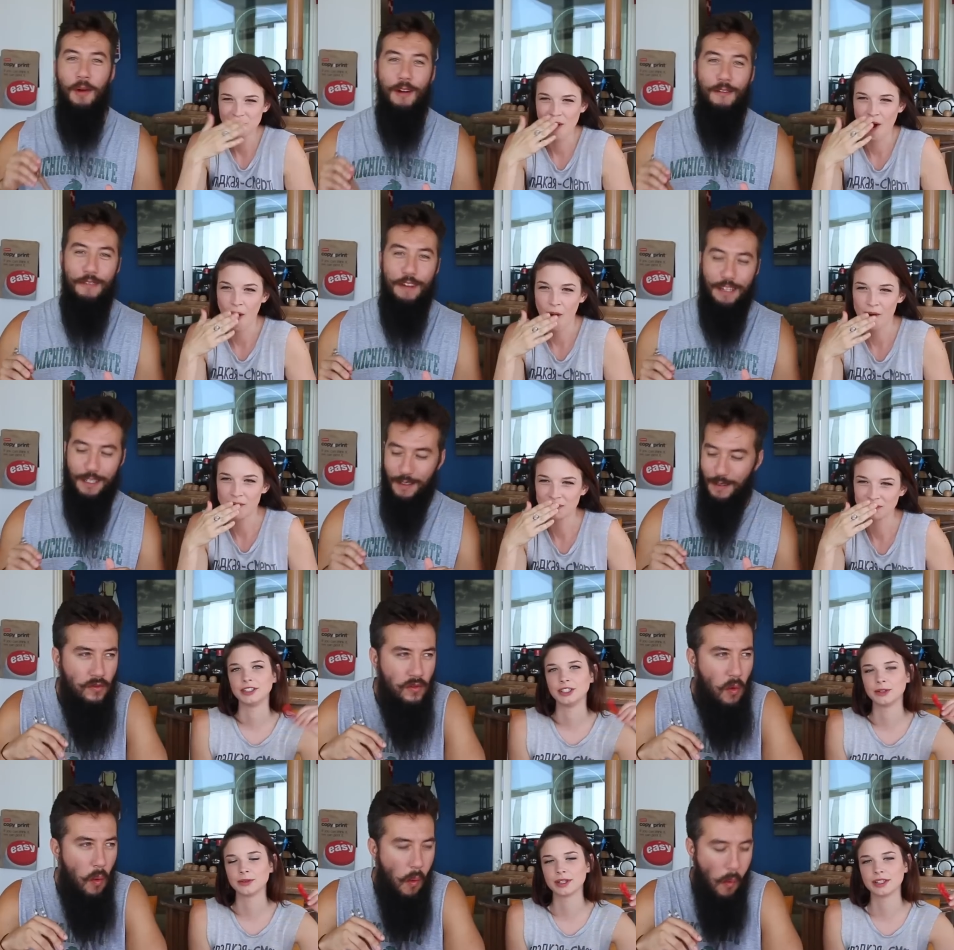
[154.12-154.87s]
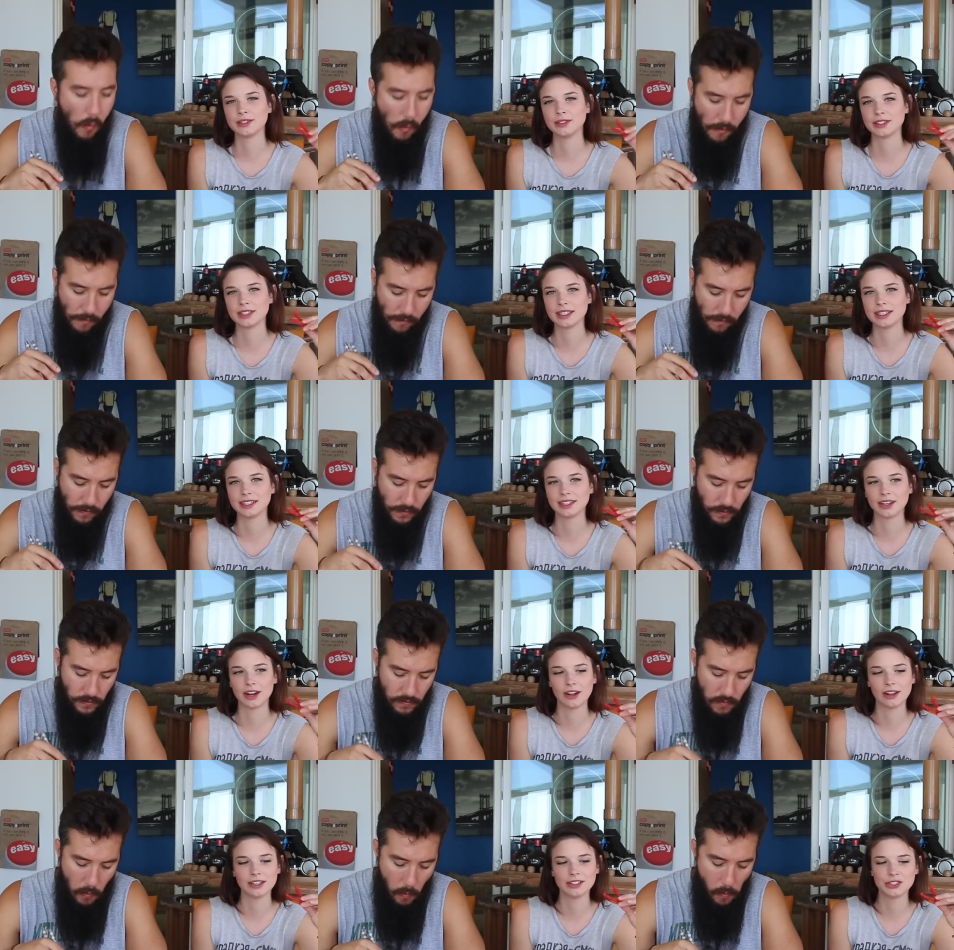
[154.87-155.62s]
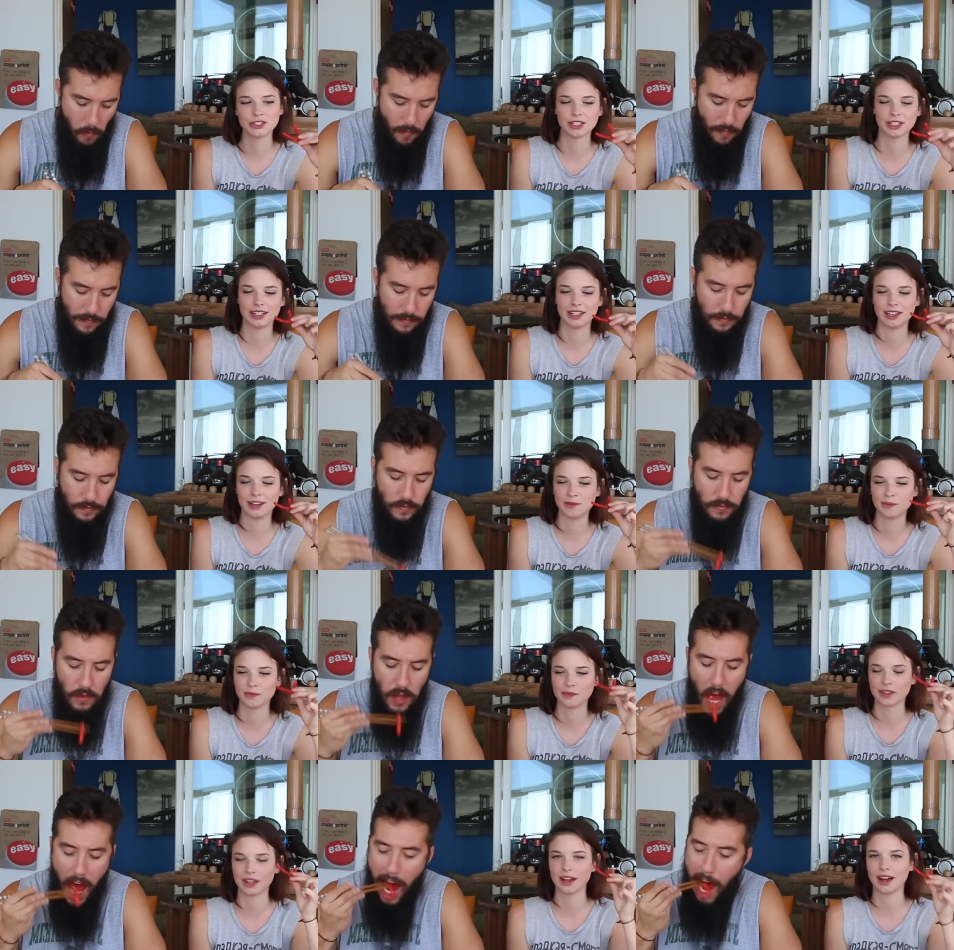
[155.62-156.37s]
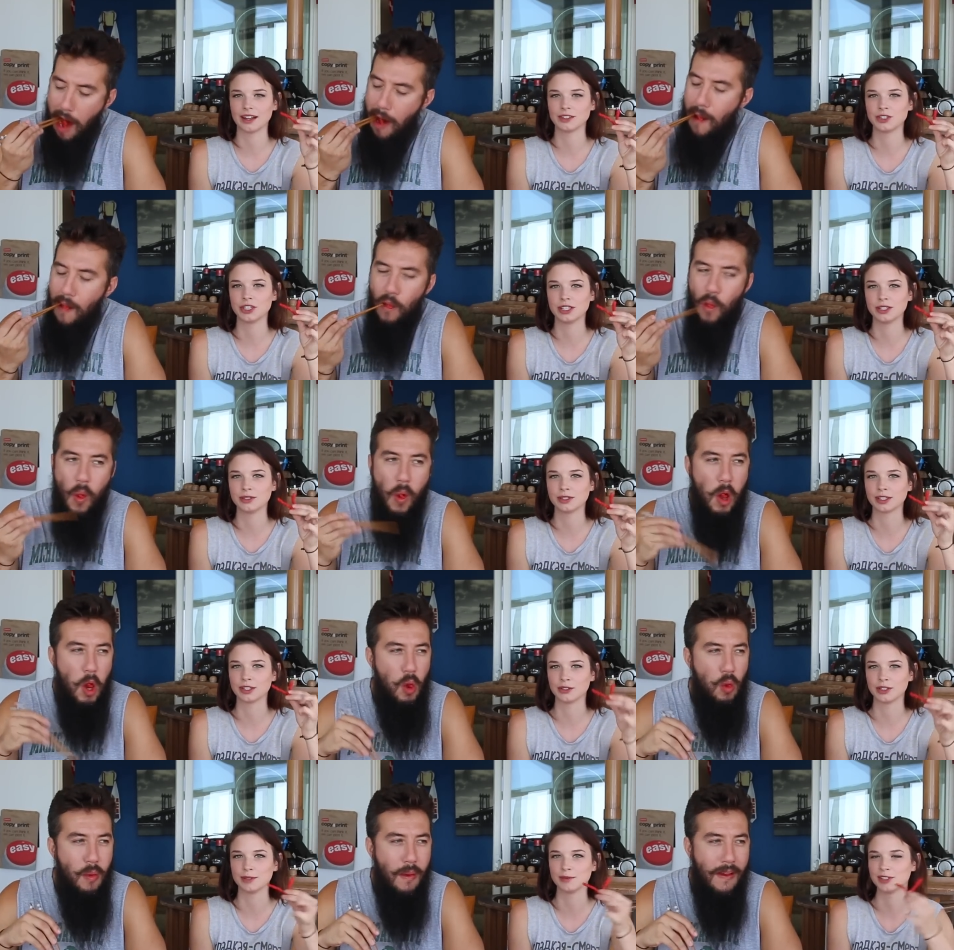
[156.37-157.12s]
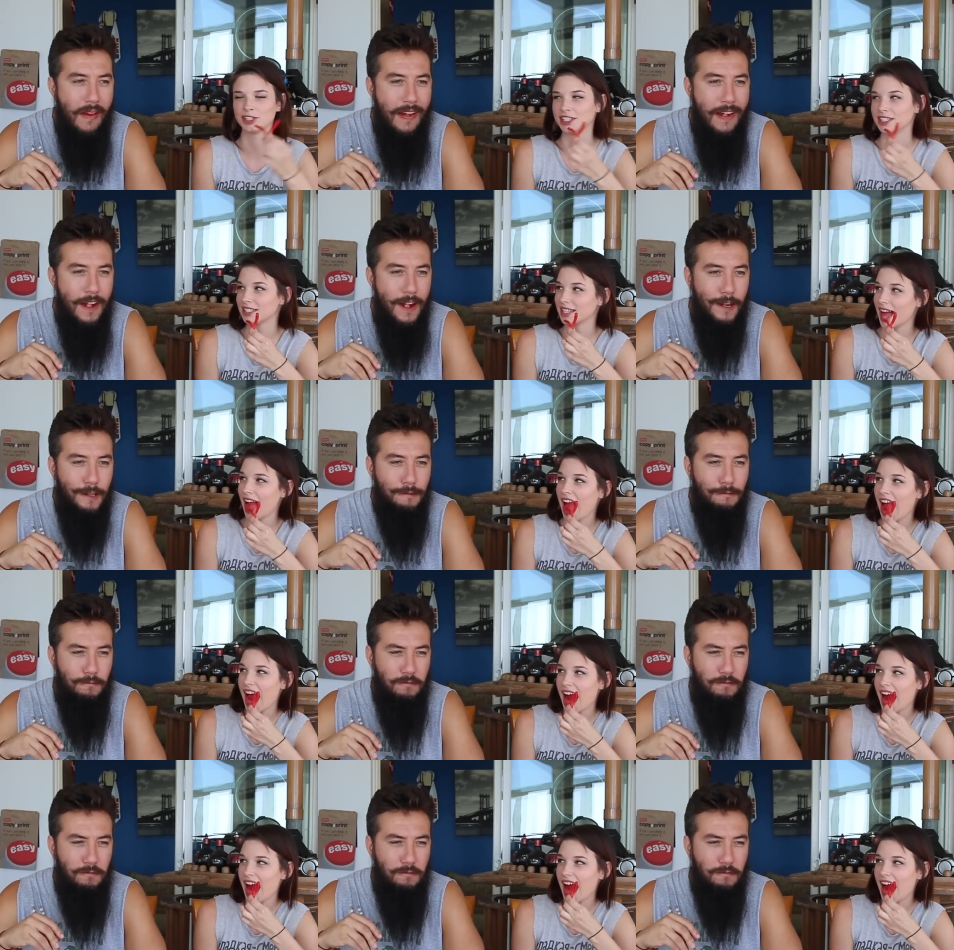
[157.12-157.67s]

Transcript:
Speaker 1: Perfect. You know what I used to eat in college? Um, hot Cheetos and cream cheese.